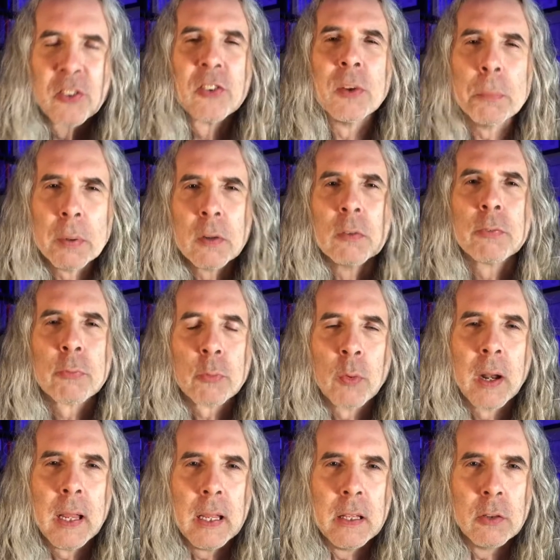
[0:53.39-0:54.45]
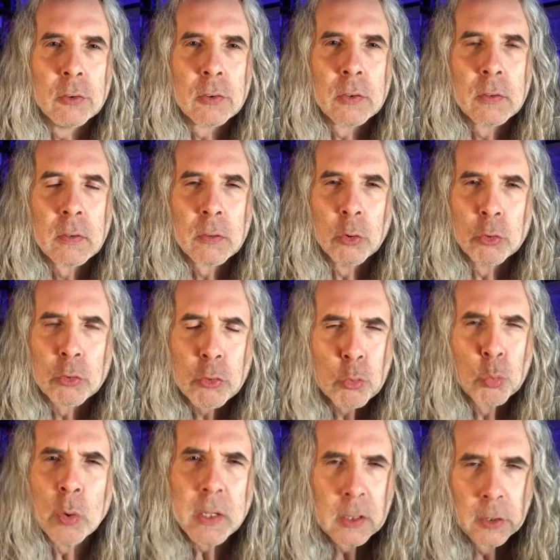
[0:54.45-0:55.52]
That simple phrase,
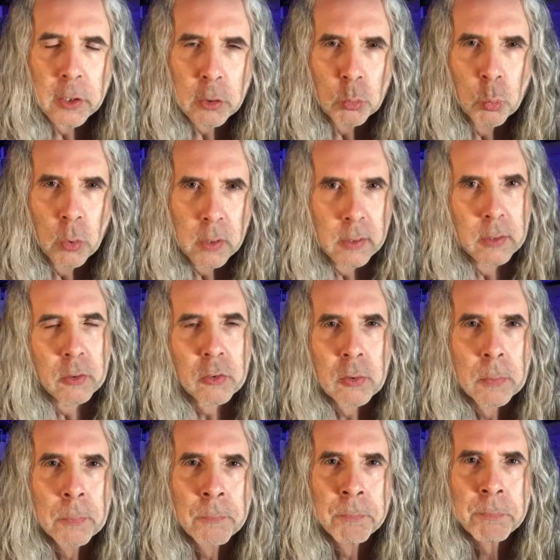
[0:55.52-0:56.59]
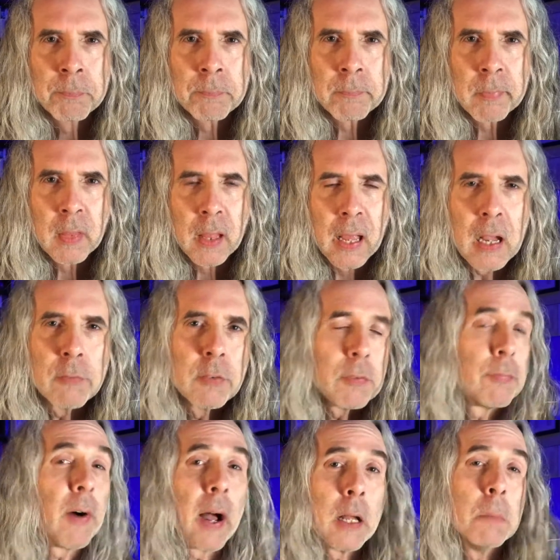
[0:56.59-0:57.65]
those three little words,
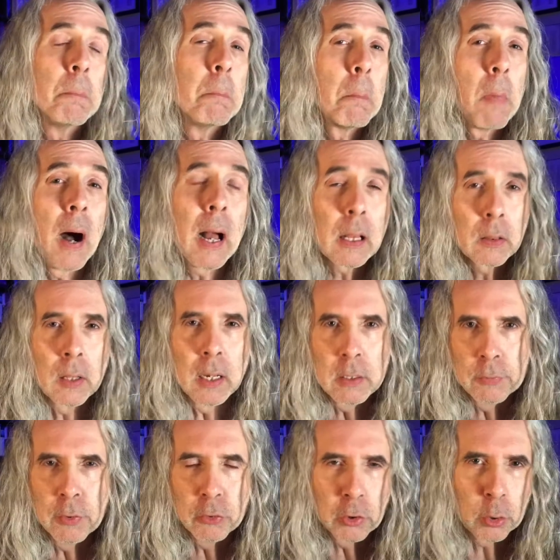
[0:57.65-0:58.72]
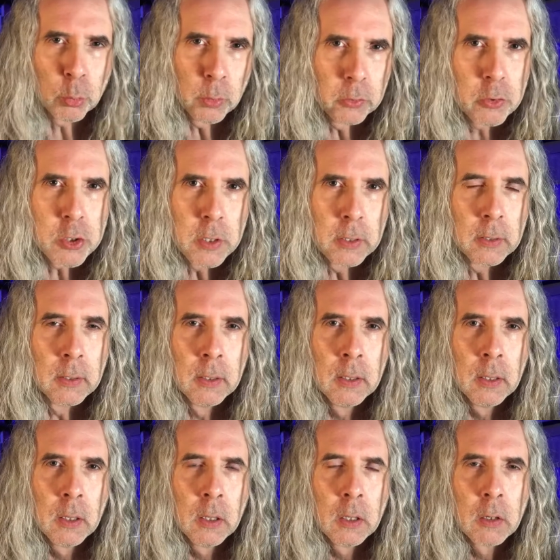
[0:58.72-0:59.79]
have defined my life as a
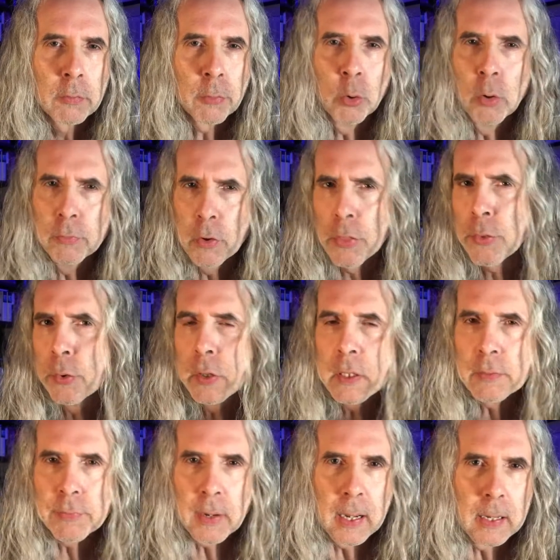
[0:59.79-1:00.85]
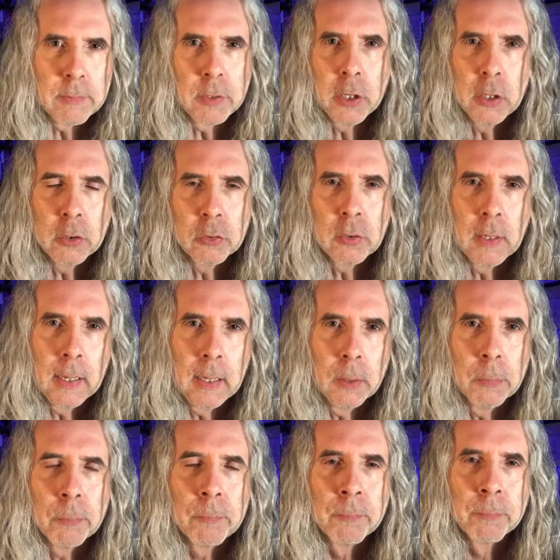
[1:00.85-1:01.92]
Christian for over 35 years
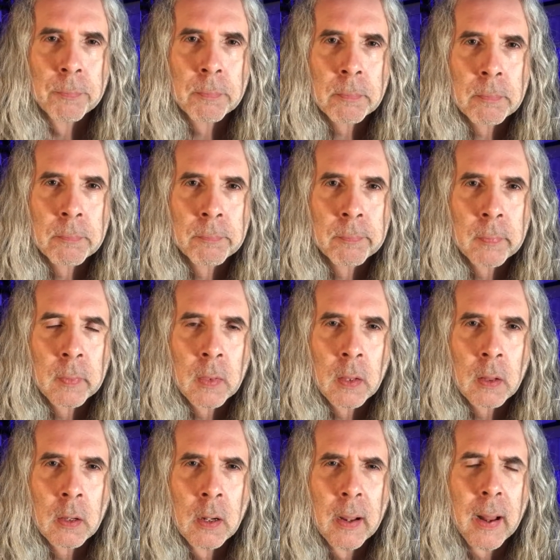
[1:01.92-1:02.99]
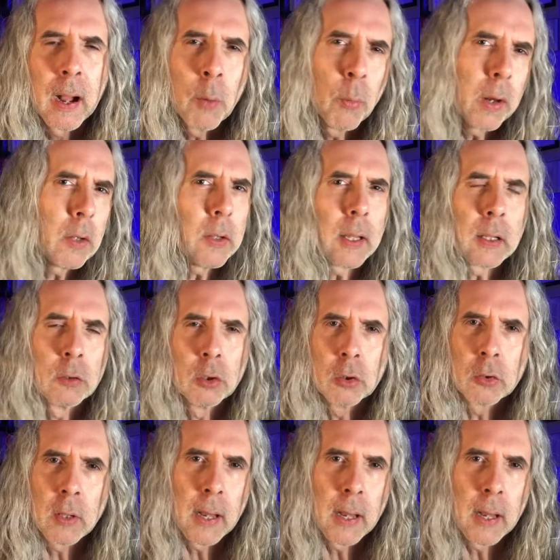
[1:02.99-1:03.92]
now. I want to take a